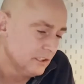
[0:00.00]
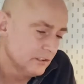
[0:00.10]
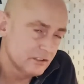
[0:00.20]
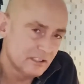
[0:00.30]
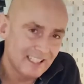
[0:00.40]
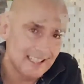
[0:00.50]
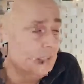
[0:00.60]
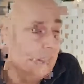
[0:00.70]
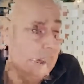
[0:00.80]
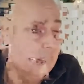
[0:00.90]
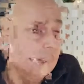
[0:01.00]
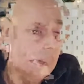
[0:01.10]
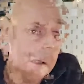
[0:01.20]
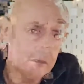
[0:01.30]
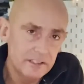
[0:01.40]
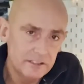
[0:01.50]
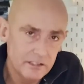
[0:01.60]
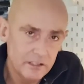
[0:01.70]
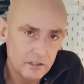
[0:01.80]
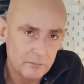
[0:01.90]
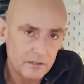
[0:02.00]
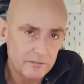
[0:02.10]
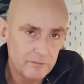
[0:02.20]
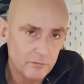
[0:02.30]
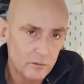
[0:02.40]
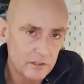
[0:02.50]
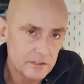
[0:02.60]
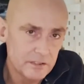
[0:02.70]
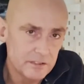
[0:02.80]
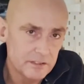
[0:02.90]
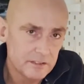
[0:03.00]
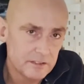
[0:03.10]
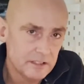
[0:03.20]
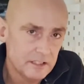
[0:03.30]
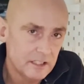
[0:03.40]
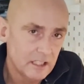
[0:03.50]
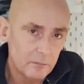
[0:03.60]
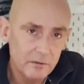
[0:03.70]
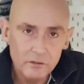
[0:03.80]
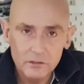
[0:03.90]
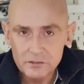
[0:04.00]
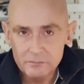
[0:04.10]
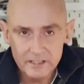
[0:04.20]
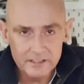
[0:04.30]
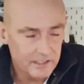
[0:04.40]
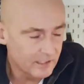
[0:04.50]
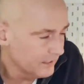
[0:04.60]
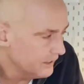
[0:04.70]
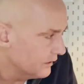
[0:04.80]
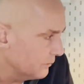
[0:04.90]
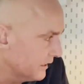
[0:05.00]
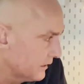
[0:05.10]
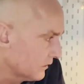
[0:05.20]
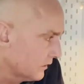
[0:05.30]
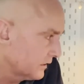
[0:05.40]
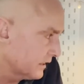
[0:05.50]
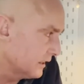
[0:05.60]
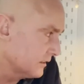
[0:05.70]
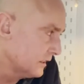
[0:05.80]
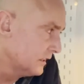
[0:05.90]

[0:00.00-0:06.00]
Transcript: There's a clear increase in the number of divorces. And we've got some detail here that we can look at.